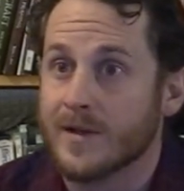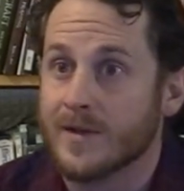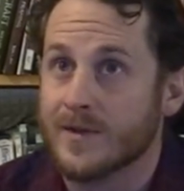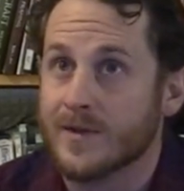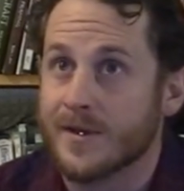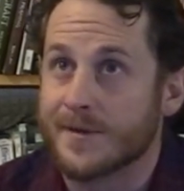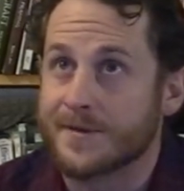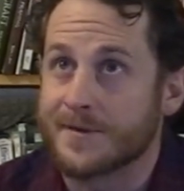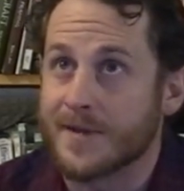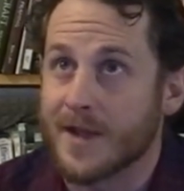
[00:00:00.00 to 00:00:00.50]

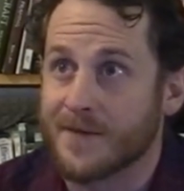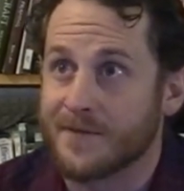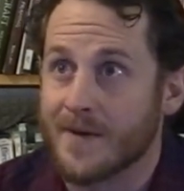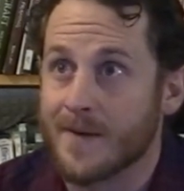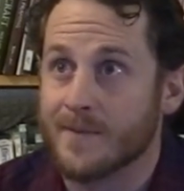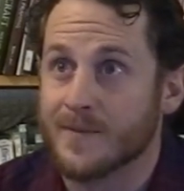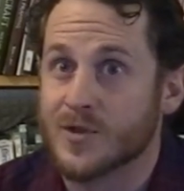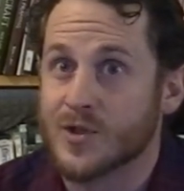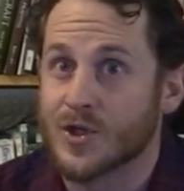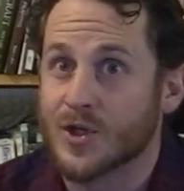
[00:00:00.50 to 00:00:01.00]
The stuff
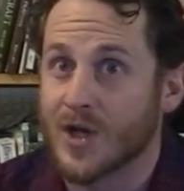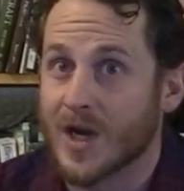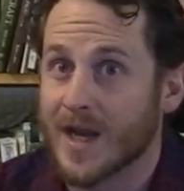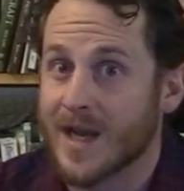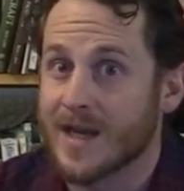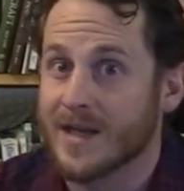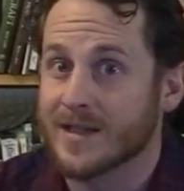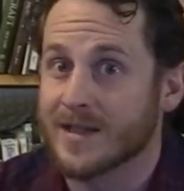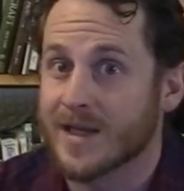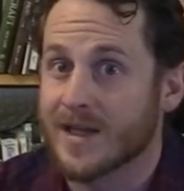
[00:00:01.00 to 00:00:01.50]
I'm
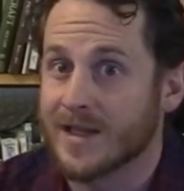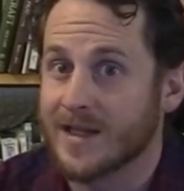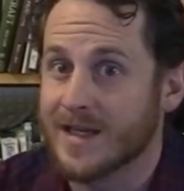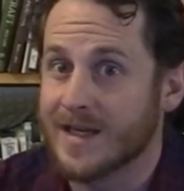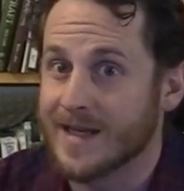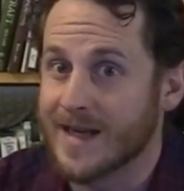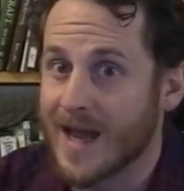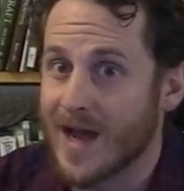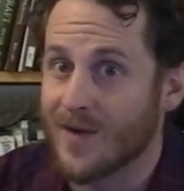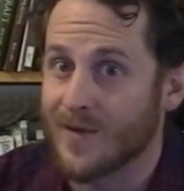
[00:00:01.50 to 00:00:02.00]
trying to
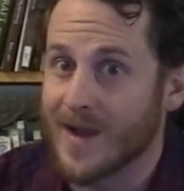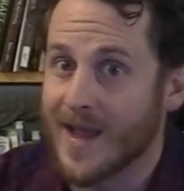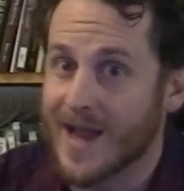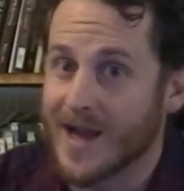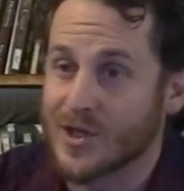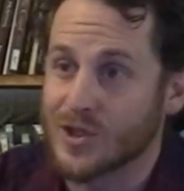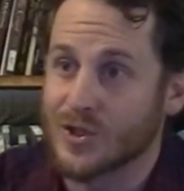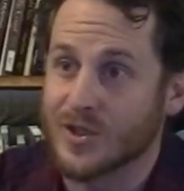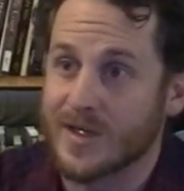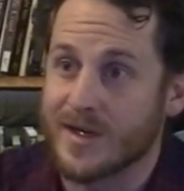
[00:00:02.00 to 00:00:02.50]
clean out
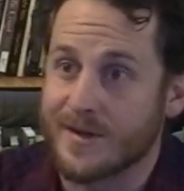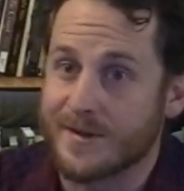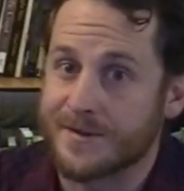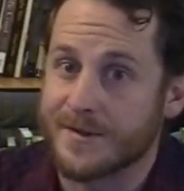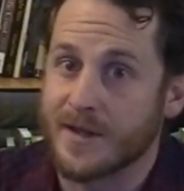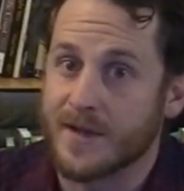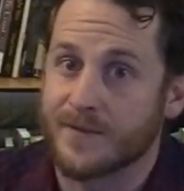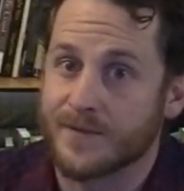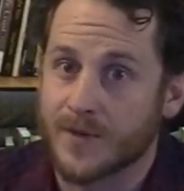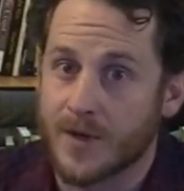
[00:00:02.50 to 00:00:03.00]
actually
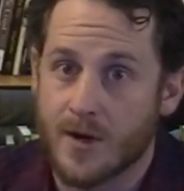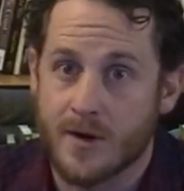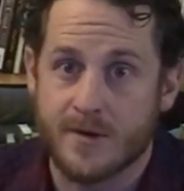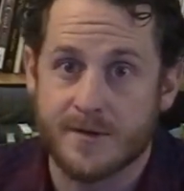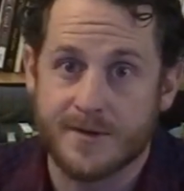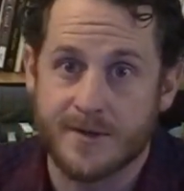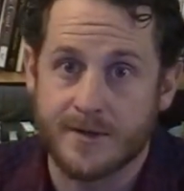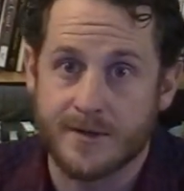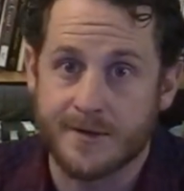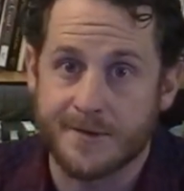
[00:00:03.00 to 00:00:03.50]
itself
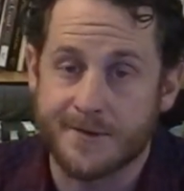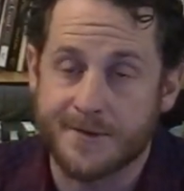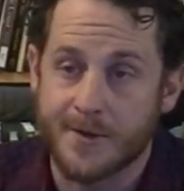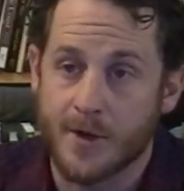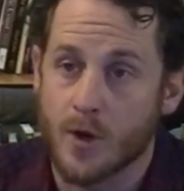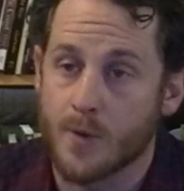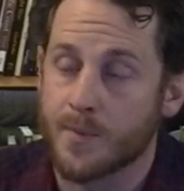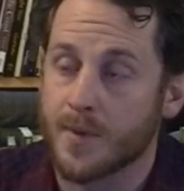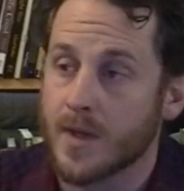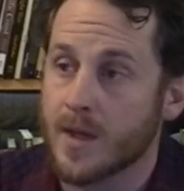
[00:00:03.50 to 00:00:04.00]
turns into
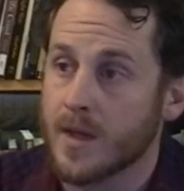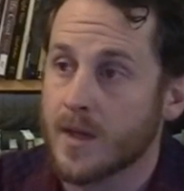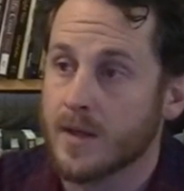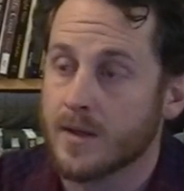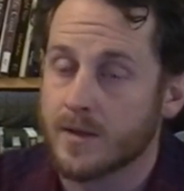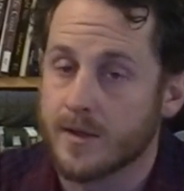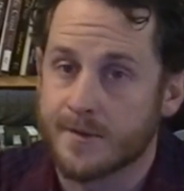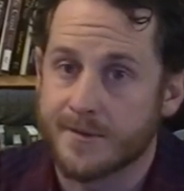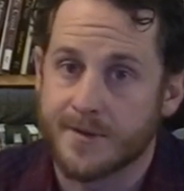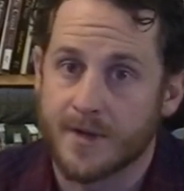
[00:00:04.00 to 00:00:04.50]
soap,
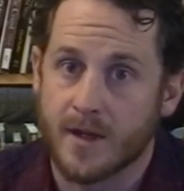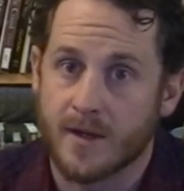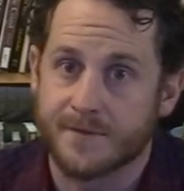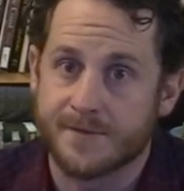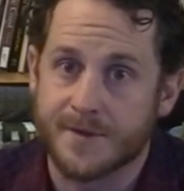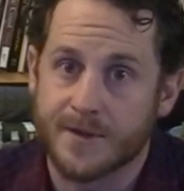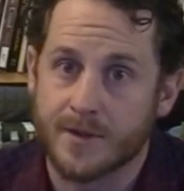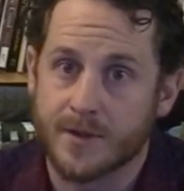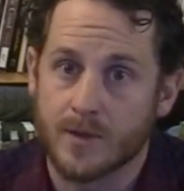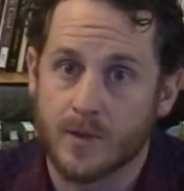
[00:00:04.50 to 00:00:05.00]

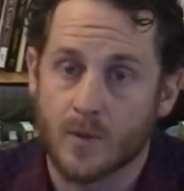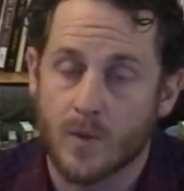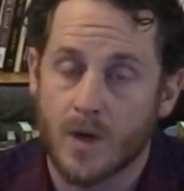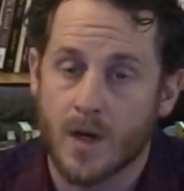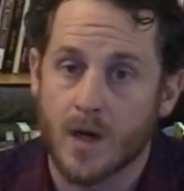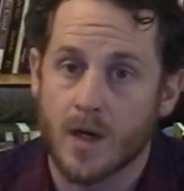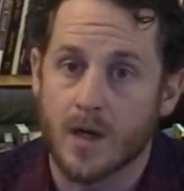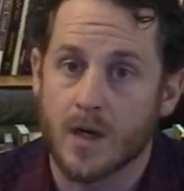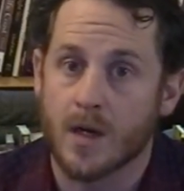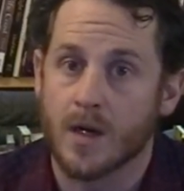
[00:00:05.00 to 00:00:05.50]
dissolves into the
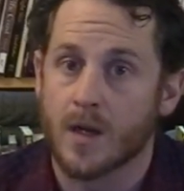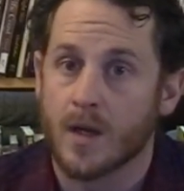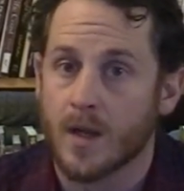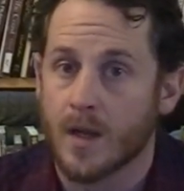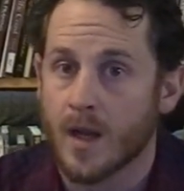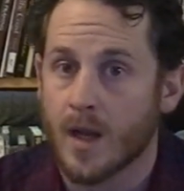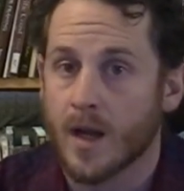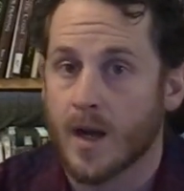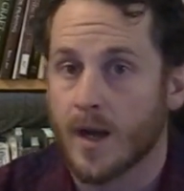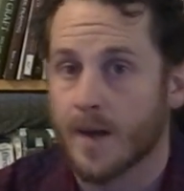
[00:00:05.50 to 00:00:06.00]
water,
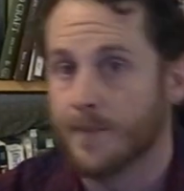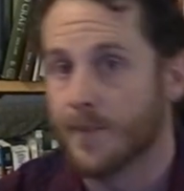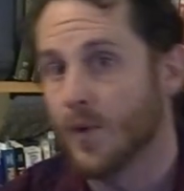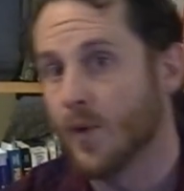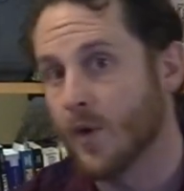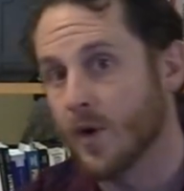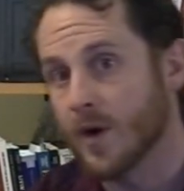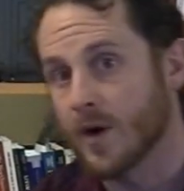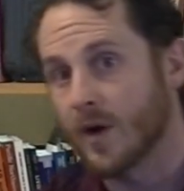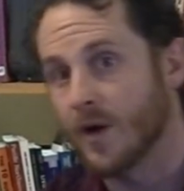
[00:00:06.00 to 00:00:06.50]

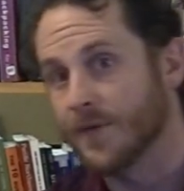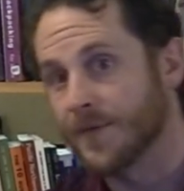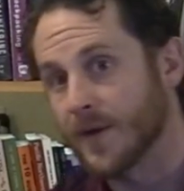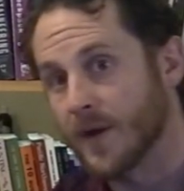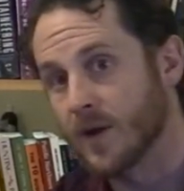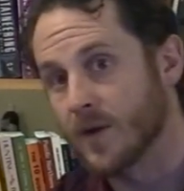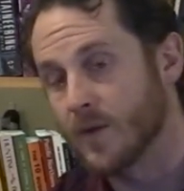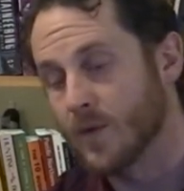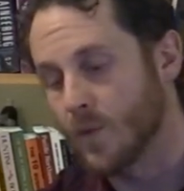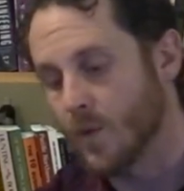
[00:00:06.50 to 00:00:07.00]
pour it all
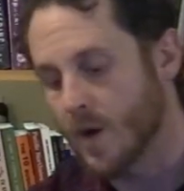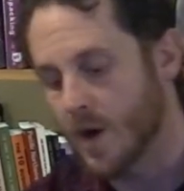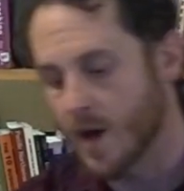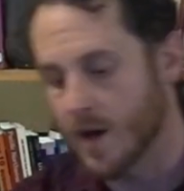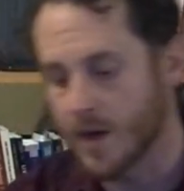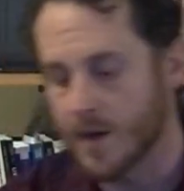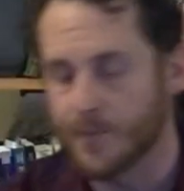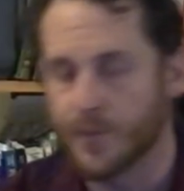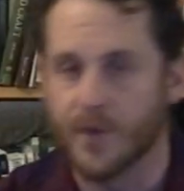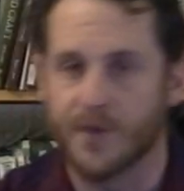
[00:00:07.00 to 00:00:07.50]
out of the
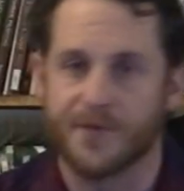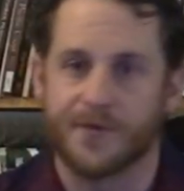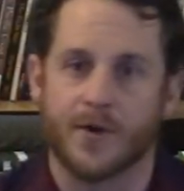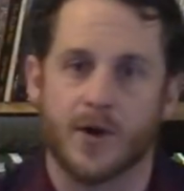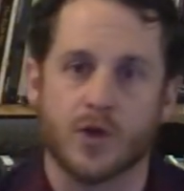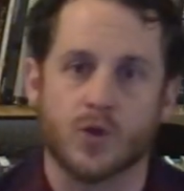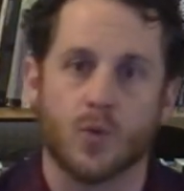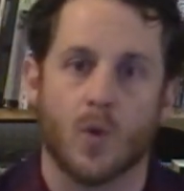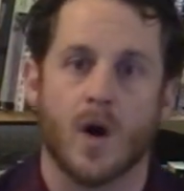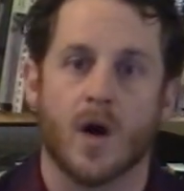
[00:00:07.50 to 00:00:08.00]
water, put
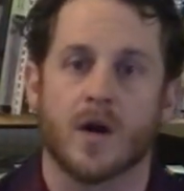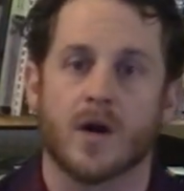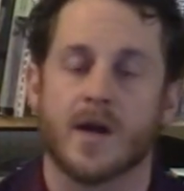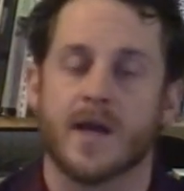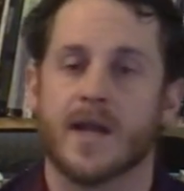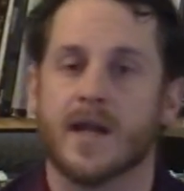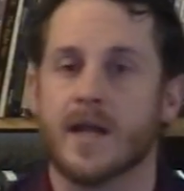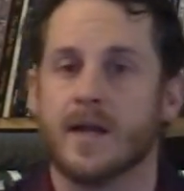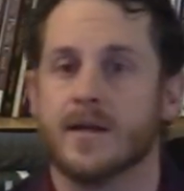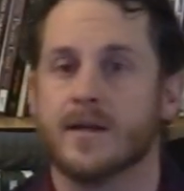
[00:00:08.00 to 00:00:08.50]
fresh water
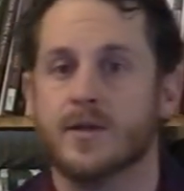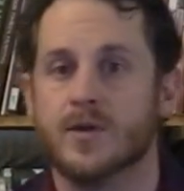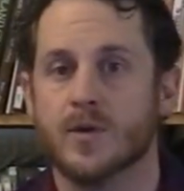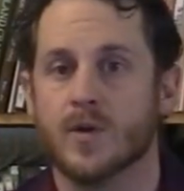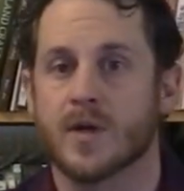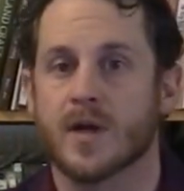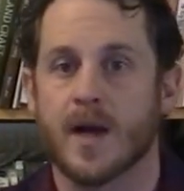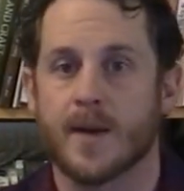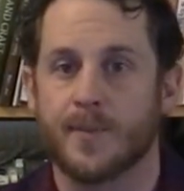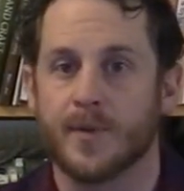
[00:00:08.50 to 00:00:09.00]
in it,
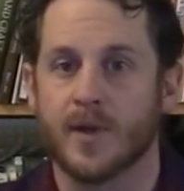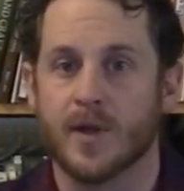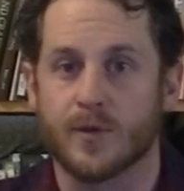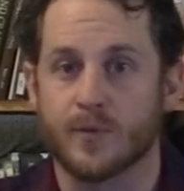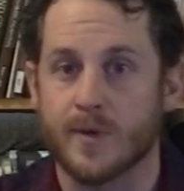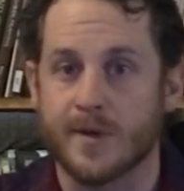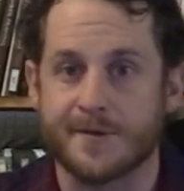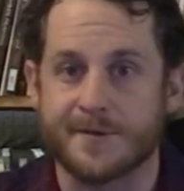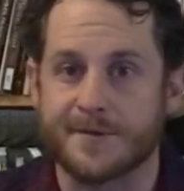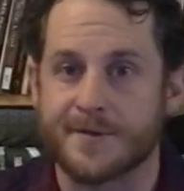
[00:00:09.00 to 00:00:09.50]
do a couple of
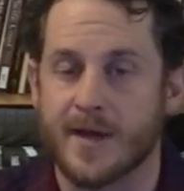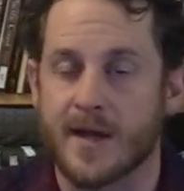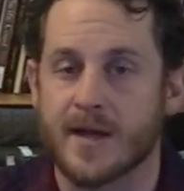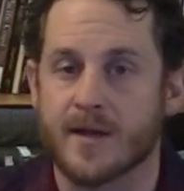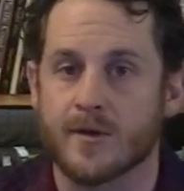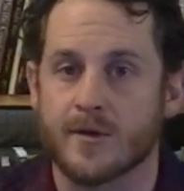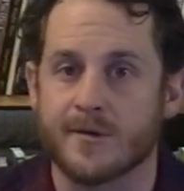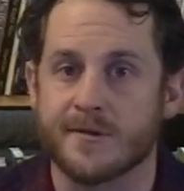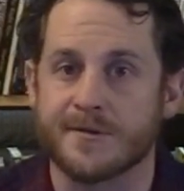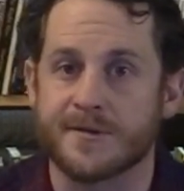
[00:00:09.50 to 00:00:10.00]
rinse
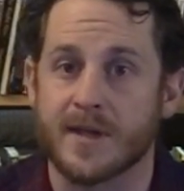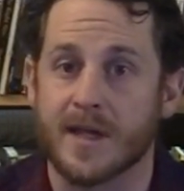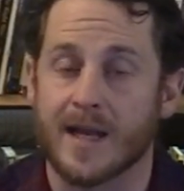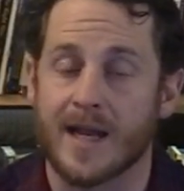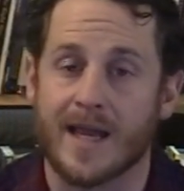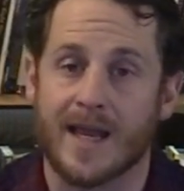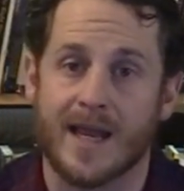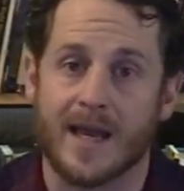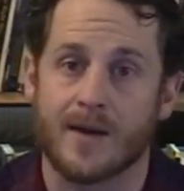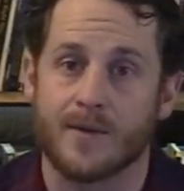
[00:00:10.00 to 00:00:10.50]
cycles, and
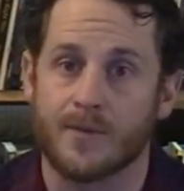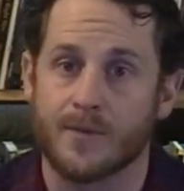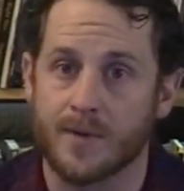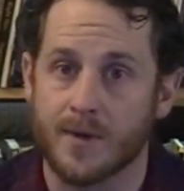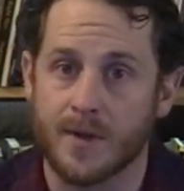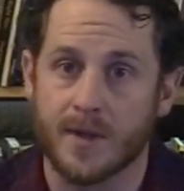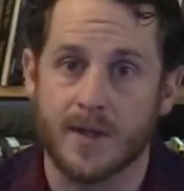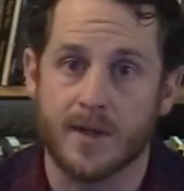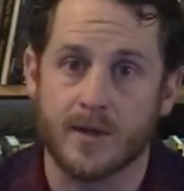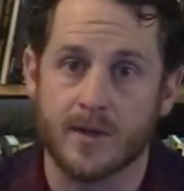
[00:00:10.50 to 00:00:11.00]
I had
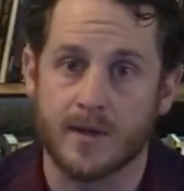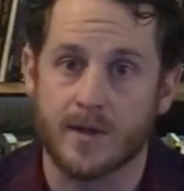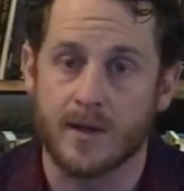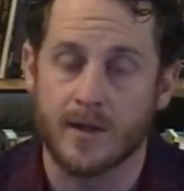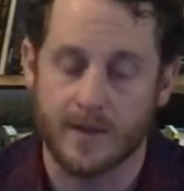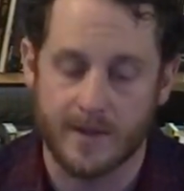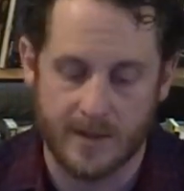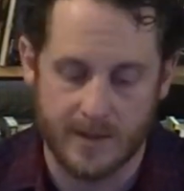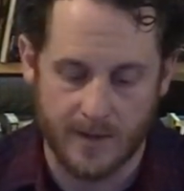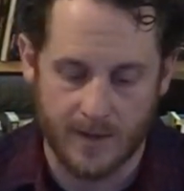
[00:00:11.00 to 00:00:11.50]
really good
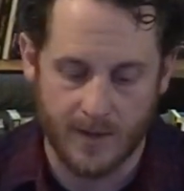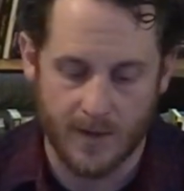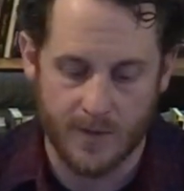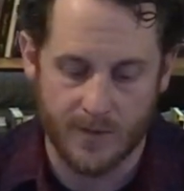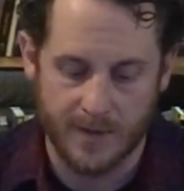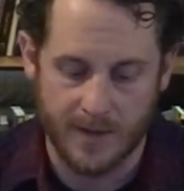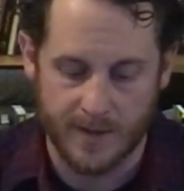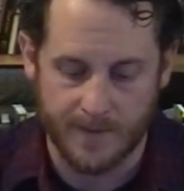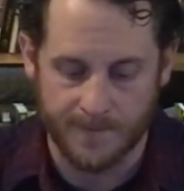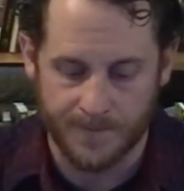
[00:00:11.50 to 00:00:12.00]
clean
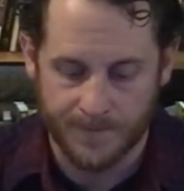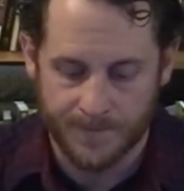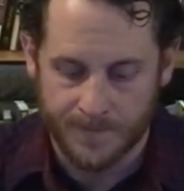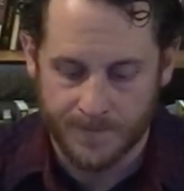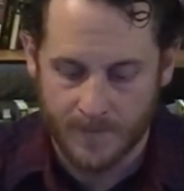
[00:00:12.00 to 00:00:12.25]
clothing.